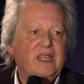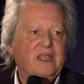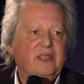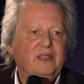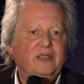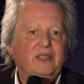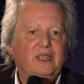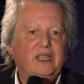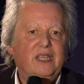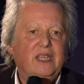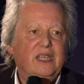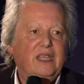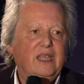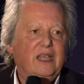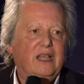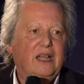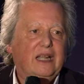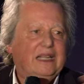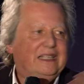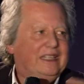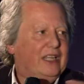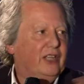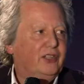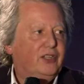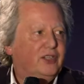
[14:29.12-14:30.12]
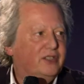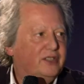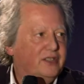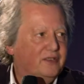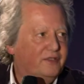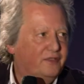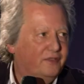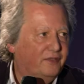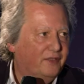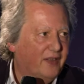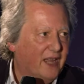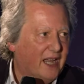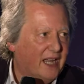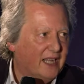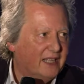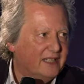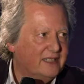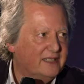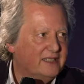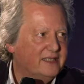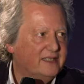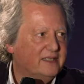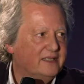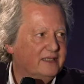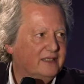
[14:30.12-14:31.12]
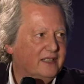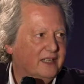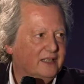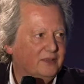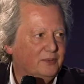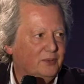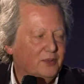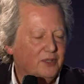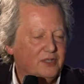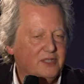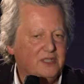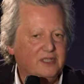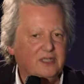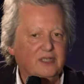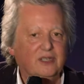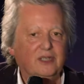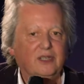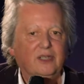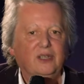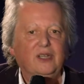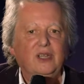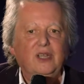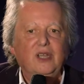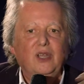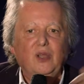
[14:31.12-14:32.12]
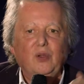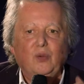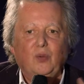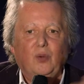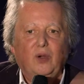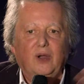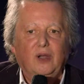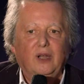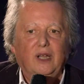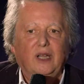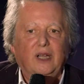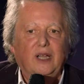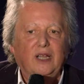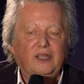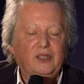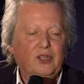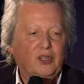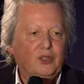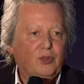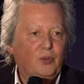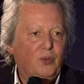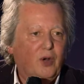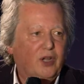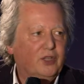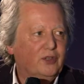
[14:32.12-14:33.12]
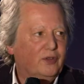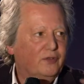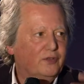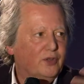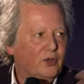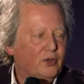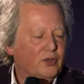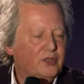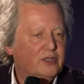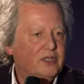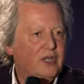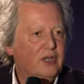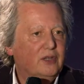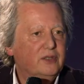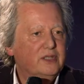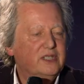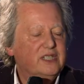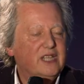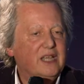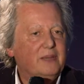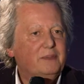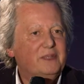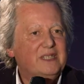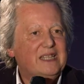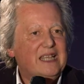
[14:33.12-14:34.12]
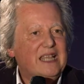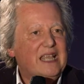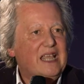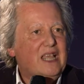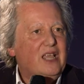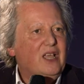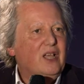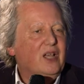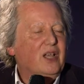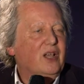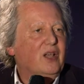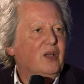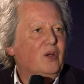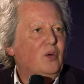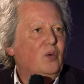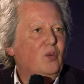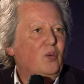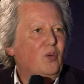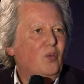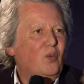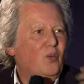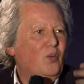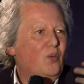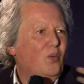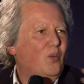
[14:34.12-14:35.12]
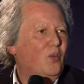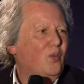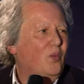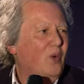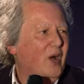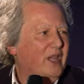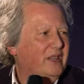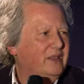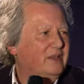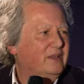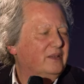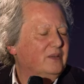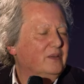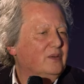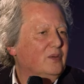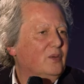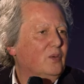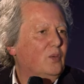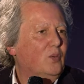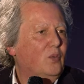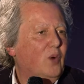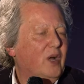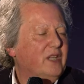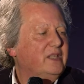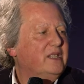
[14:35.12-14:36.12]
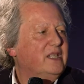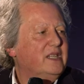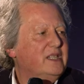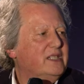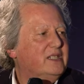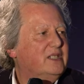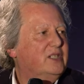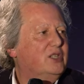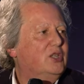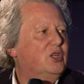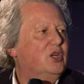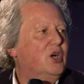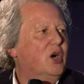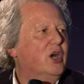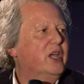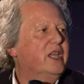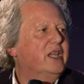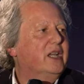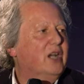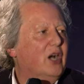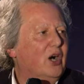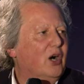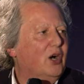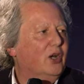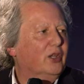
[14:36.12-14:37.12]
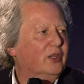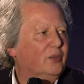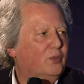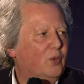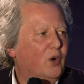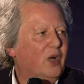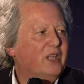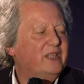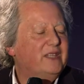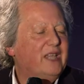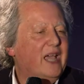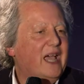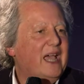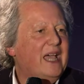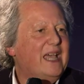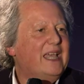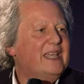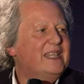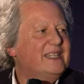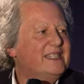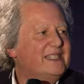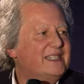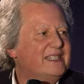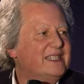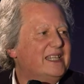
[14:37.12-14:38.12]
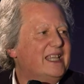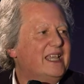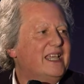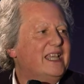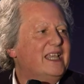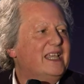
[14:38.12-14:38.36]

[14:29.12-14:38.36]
The alternative facts, that was another one of those concepts. What is going on? What has